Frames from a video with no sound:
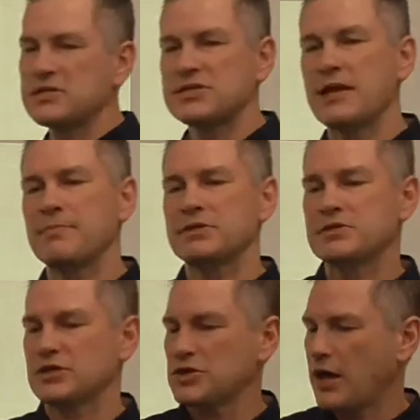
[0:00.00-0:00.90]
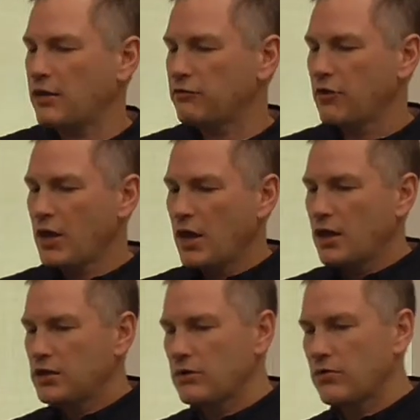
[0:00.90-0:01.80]
statement such as,
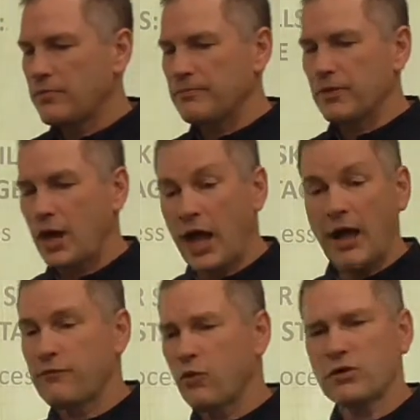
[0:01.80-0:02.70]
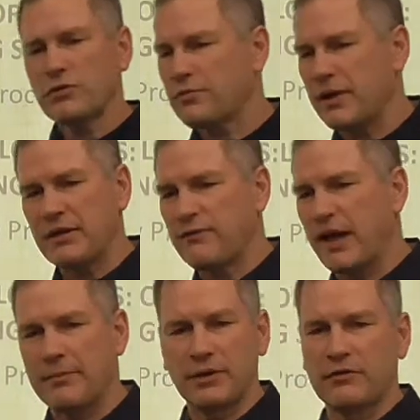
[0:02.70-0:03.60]
I've worked with many
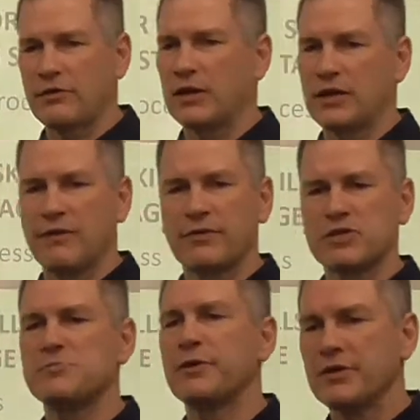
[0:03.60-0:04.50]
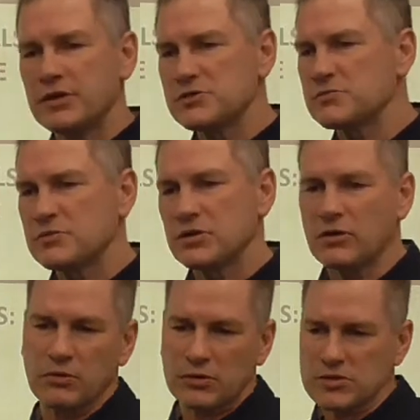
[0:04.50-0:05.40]
families that have experienced,
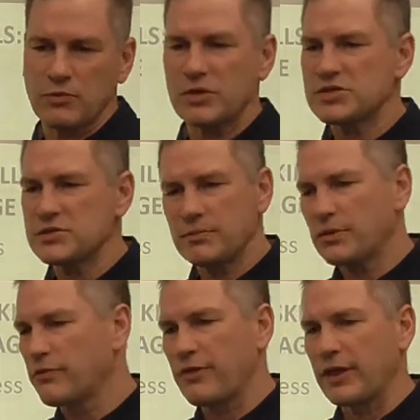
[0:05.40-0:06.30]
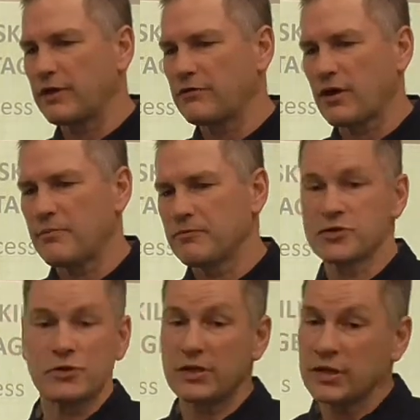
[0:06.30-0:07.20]
somewhat similar things.
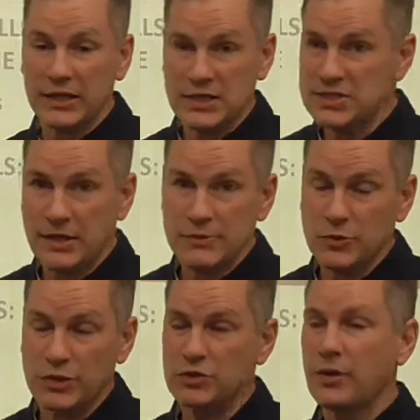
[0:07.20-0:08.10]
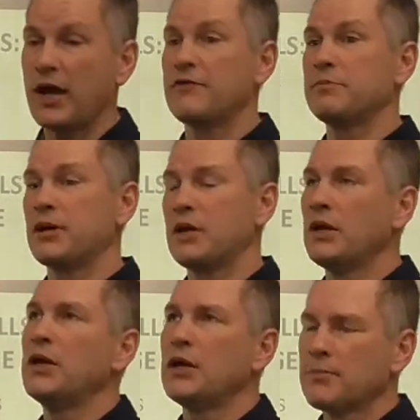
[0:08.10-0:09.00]
Certainly not the same as what you have, but
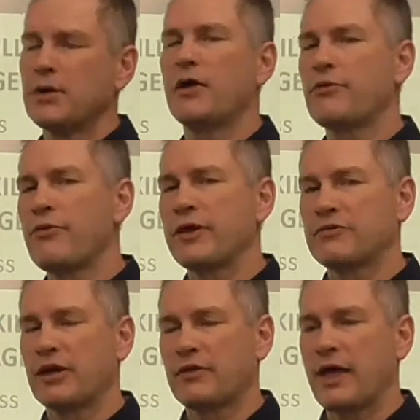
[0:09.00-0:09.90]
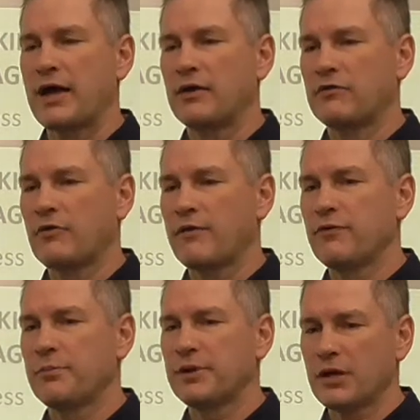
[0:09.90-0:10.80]
other things like that. And so I
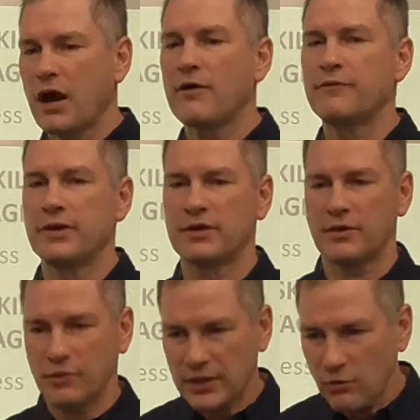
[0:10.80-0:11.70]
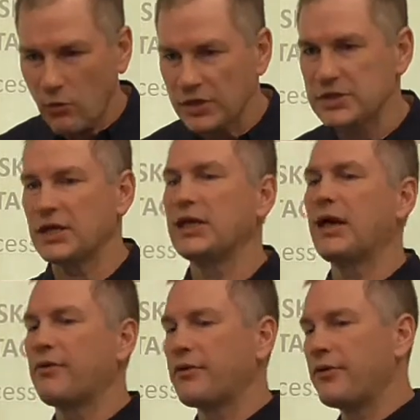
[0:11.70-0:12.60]
feel pretty confident that we can work
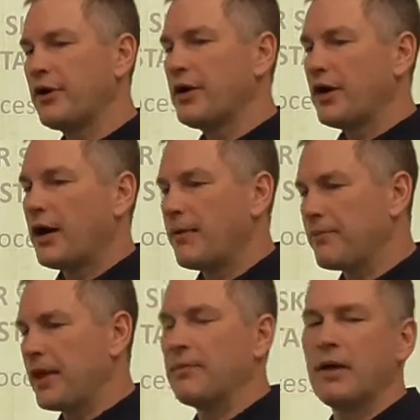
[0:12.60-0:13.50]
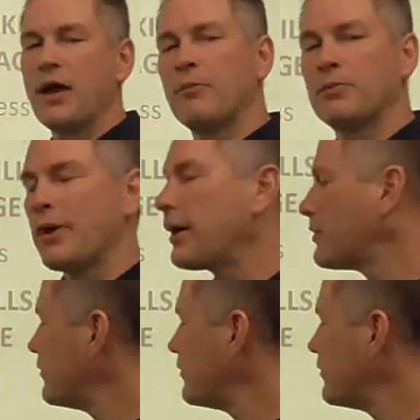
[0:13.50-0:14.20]
together and help you out